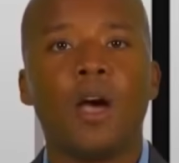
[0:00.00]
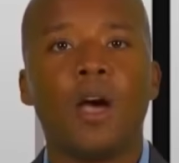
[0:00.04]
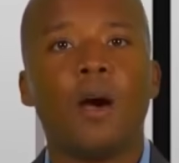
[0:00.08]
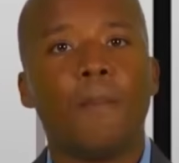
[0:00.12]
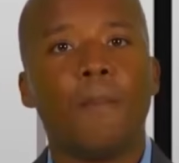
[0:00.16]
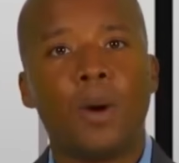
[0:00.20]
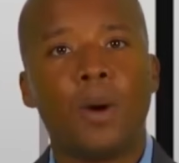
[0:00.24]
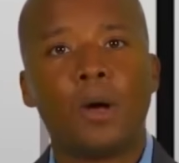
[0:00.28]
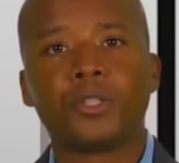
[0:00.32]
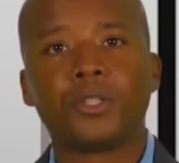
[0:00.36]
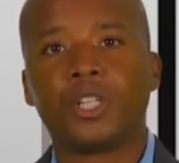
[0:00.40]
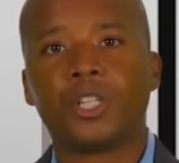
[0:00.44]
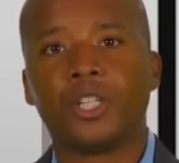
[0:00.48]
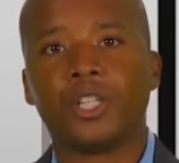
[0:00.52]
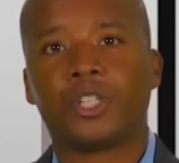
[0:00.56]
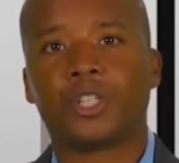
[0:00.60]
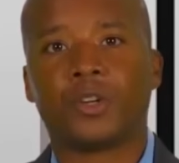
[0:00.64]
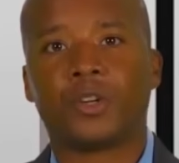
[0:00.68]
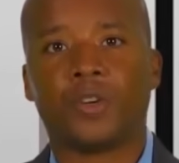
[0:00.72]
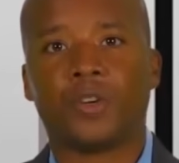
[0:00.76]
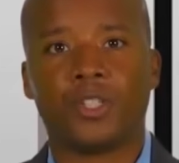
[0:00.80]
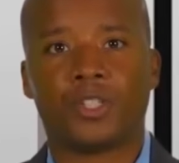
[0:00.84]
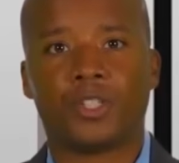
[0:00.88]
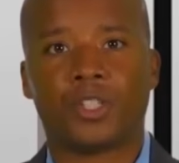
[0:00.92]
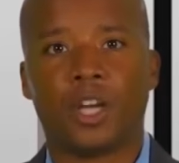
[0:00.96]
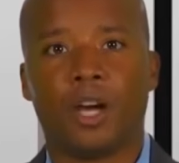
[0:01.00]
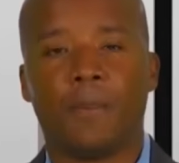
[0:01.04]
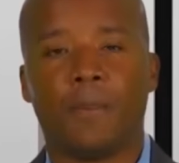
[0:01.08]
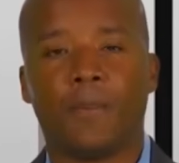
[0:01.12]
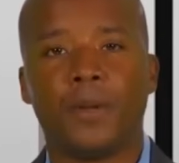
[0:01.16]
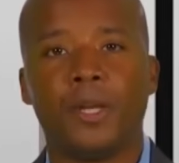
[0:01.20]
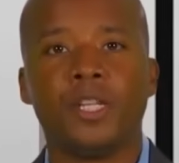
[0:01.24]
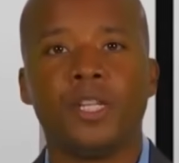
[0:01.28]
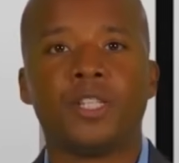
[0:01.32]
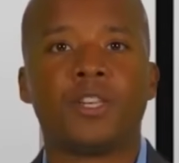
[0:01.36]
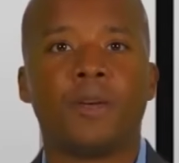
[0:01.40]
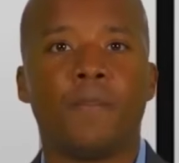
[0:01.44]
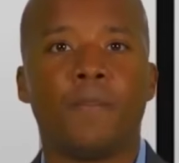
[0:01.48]
Most insurance
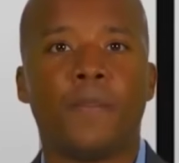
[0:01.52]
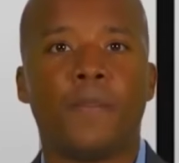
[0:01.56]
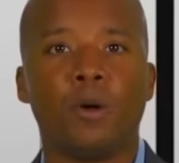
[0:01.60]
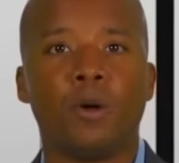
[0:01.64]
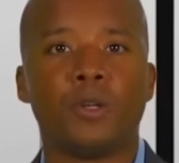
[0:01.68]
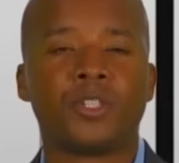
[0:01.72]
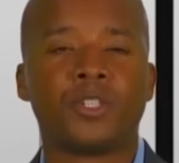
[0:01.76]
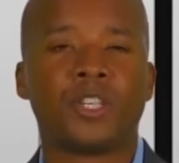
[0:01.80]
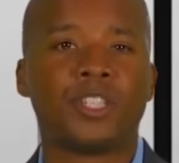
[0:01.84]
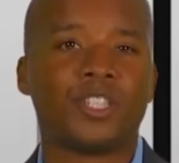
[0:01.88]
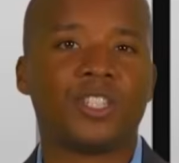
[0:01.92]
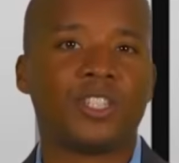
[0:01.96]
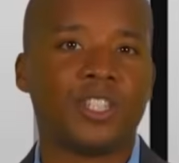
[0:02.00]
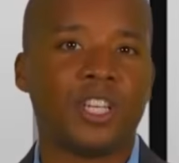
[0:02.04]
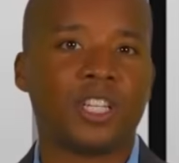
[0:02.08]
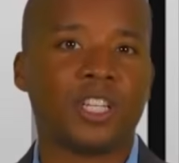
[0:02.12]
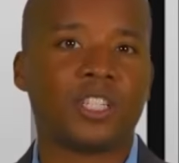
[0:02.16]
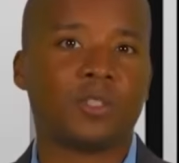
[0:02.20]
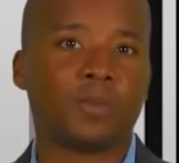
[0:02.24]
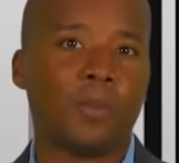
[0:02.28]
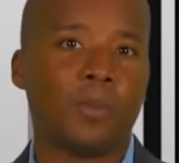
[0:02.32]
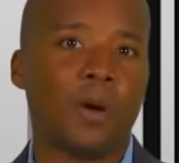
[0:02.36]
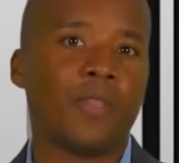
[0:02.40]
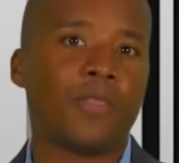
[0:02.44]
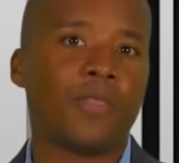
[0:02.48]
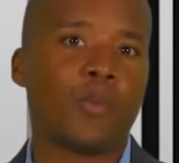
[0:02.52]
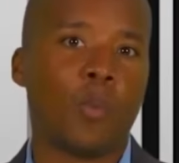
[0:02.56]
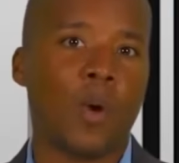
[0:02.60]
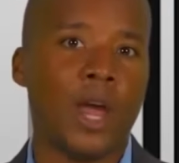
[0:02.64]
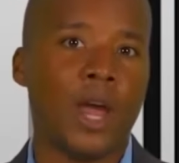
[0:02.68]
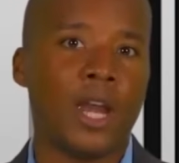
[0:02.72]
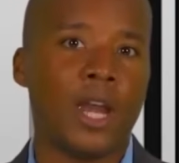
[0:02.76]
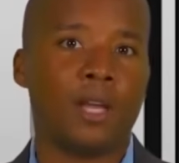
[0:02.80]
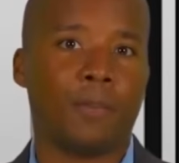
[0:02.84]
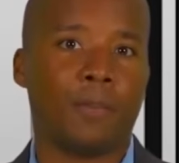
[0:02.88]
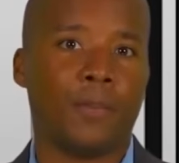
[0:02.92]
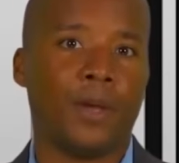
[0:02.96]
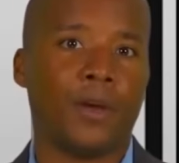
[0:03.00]
companies impose a 6-month
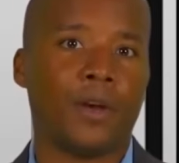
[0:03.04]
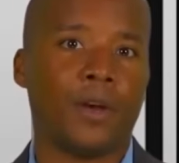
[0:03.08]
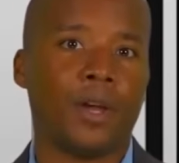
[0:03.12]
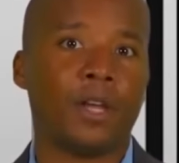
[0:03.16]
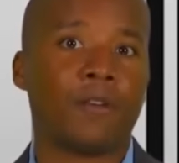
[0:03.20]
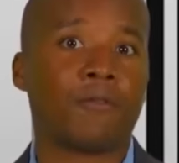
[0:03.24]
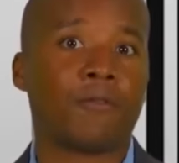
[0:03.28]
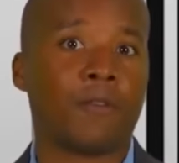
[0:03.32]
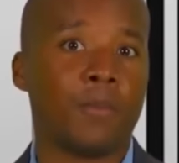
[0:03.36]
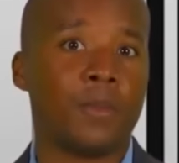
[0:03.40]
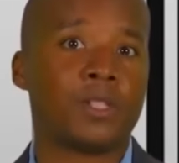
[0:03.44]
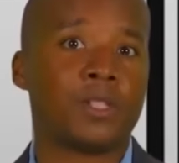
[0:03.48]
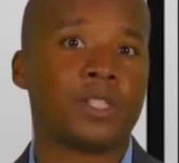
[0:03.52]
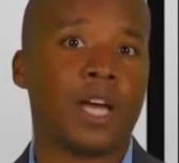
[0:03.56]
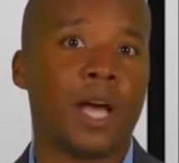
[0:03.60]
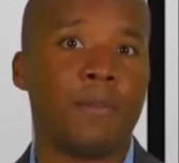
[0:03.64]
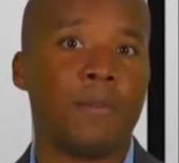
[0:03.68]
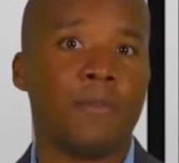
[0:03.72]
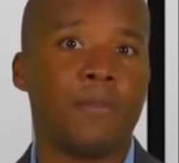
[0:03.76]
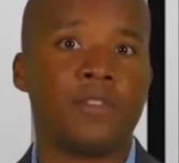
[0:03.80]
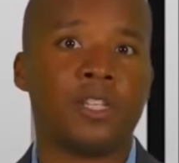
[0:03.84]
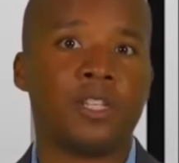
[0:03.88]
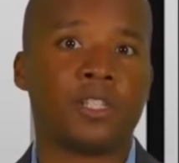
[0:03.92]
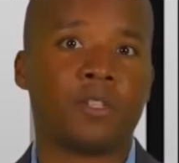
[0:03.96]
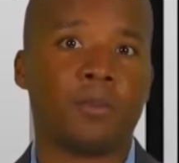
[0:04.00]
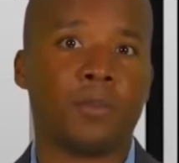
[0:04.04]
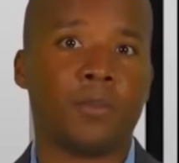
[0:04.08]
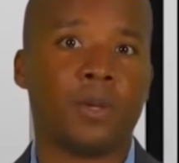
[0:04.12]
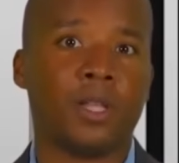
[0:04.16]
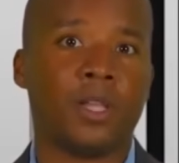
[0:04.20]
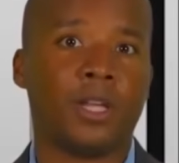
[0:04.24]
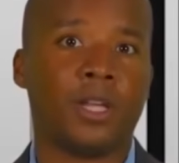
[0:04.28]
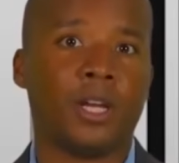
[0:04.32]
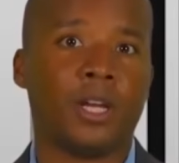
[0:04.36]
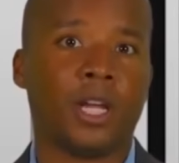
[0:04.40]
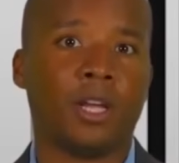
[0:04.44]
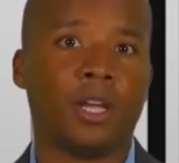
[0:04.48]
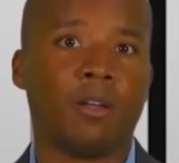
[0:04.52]
waiting period from the time of
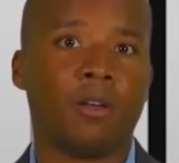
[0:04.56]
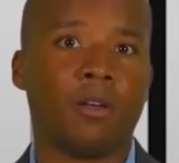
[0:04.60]
disability.